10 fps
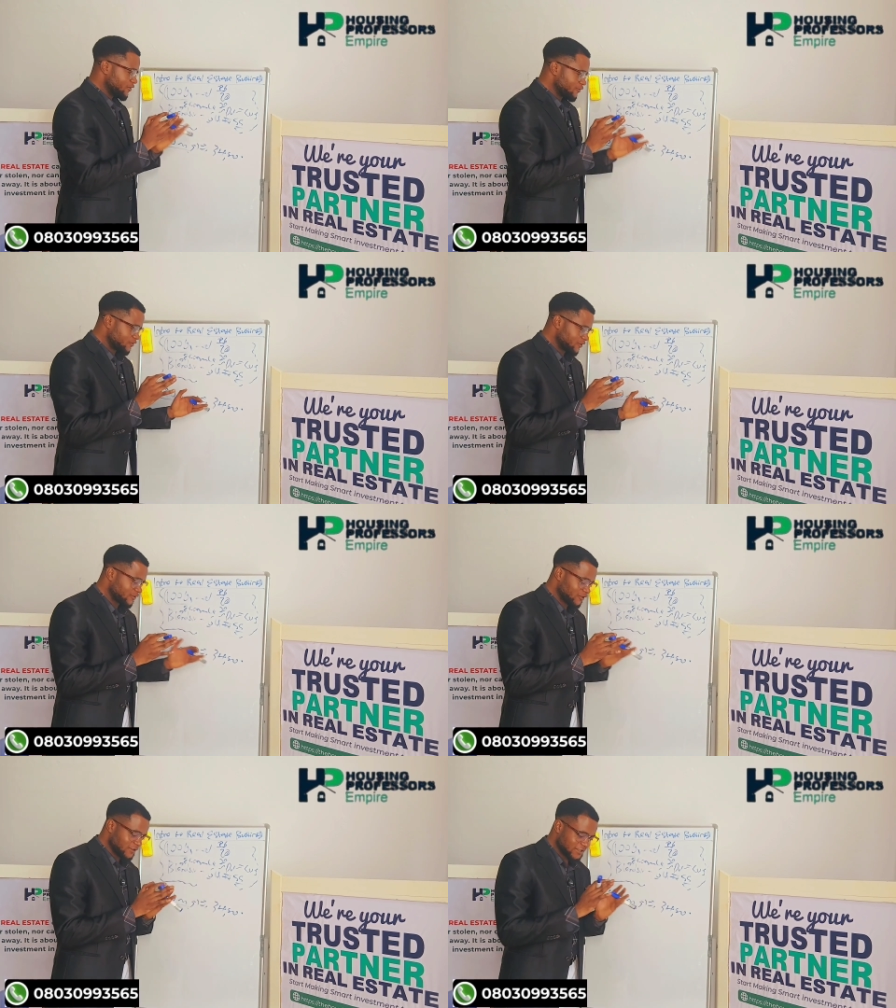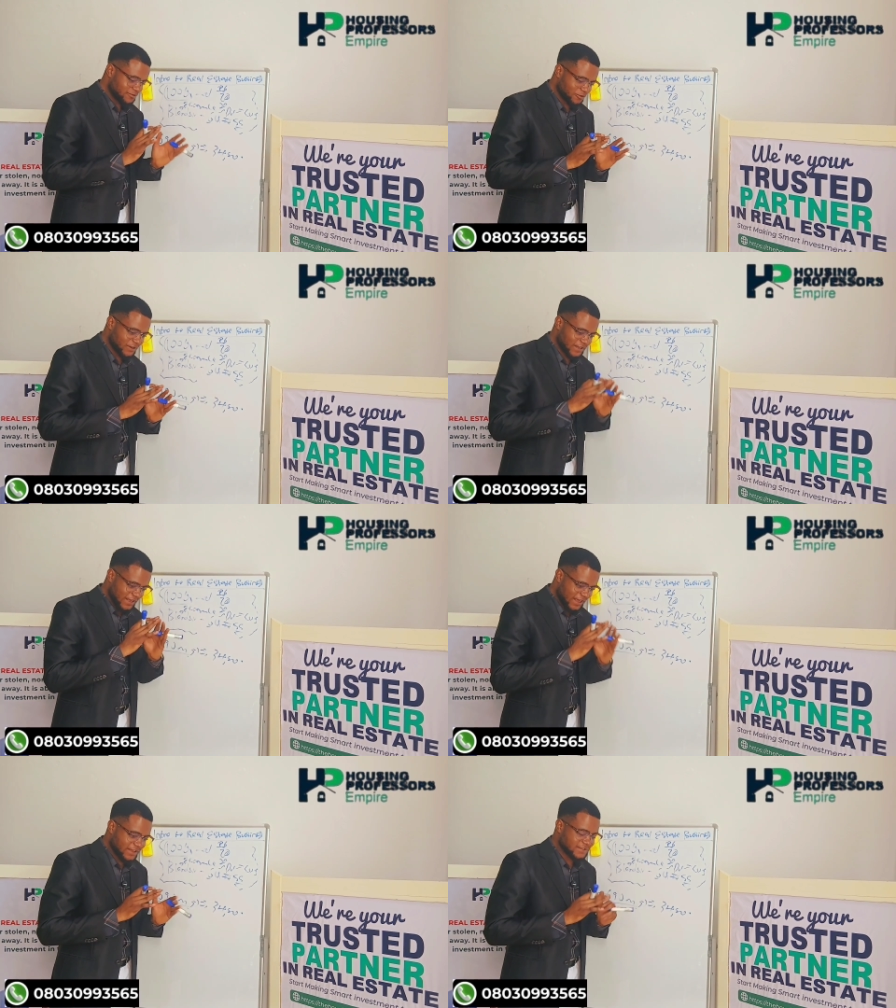You just got this money
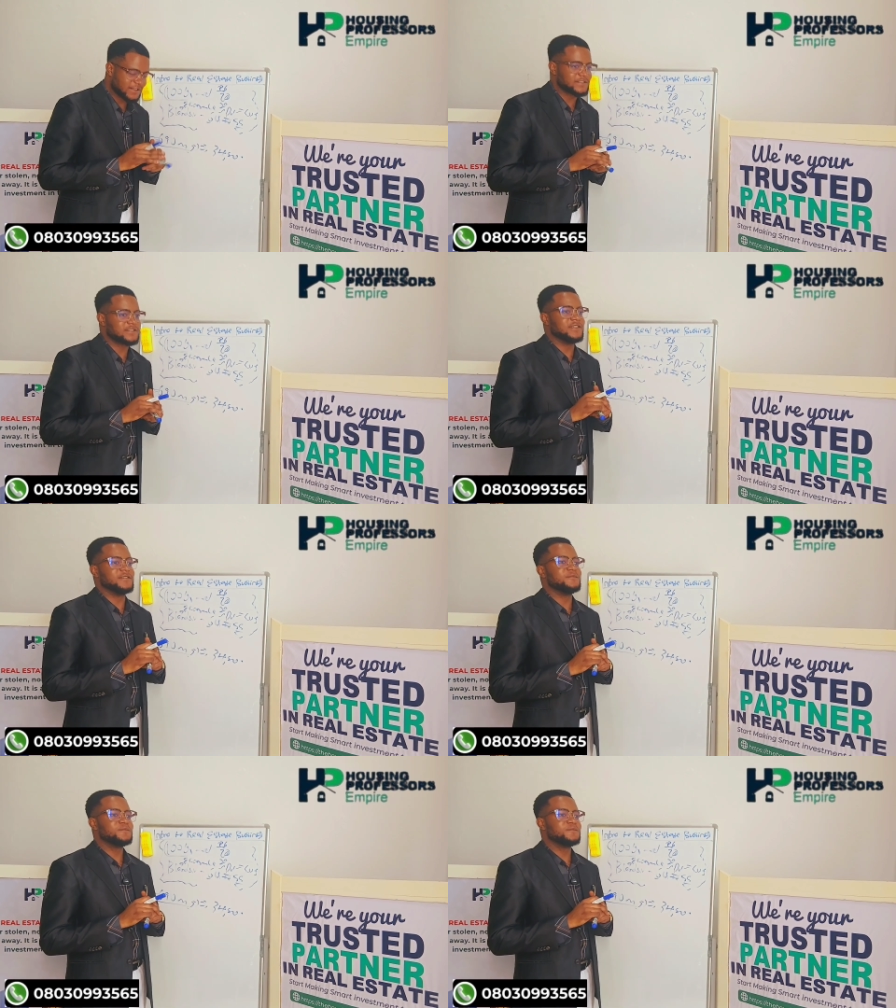instantly.